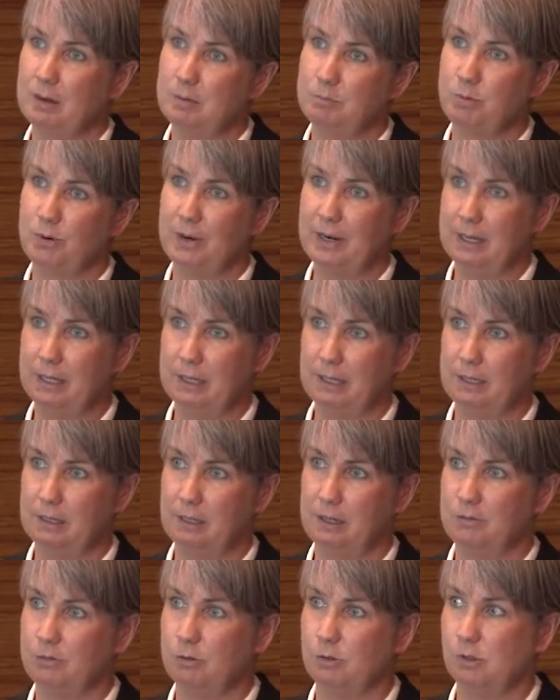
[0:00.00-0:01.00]
bringing in
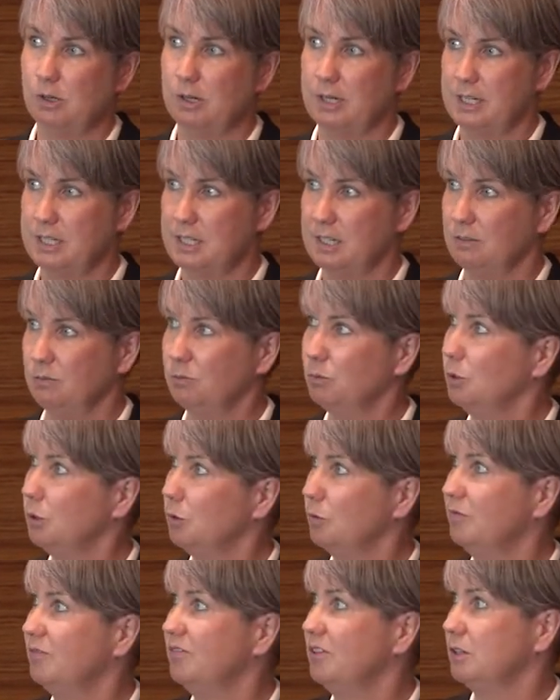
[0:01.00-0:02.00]
a variety of
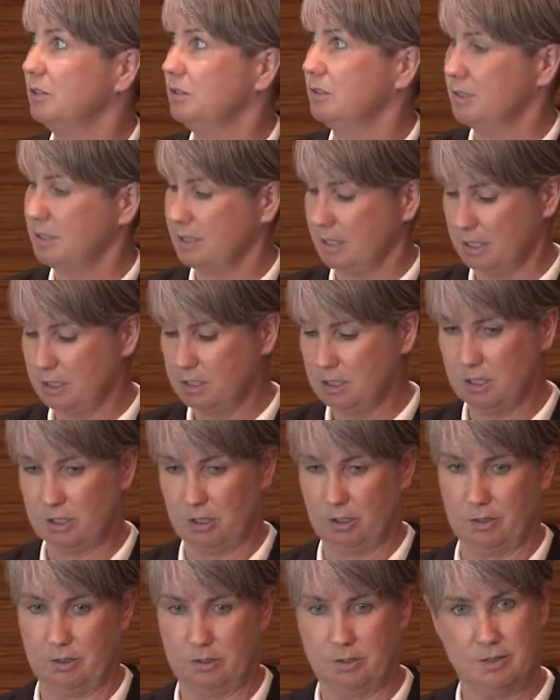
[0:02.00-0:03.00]
worldviews
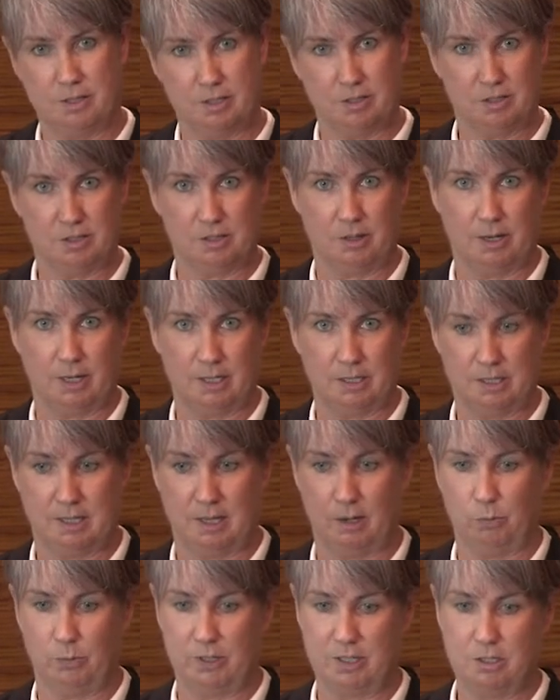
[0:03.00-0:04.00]
into the science
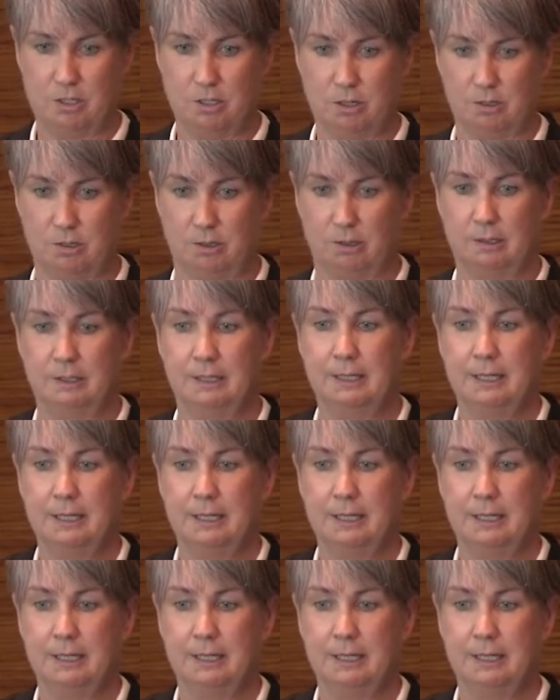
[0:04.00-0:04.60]
that we do.